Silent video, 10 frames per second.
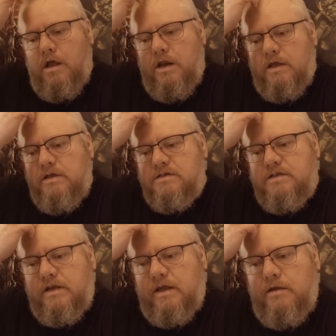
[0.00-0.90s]
Now,
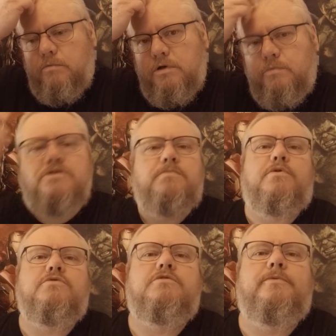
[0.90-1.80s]
yesterday we were
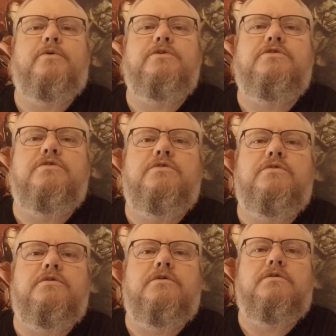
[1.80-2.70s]
supposed to be going
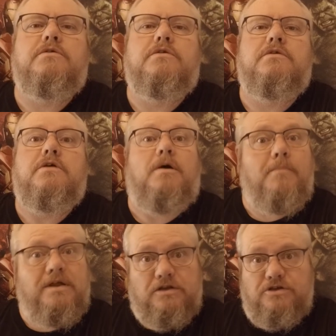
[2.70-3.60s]
to
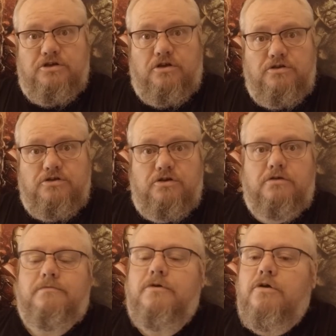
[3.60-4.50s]
Madness concert,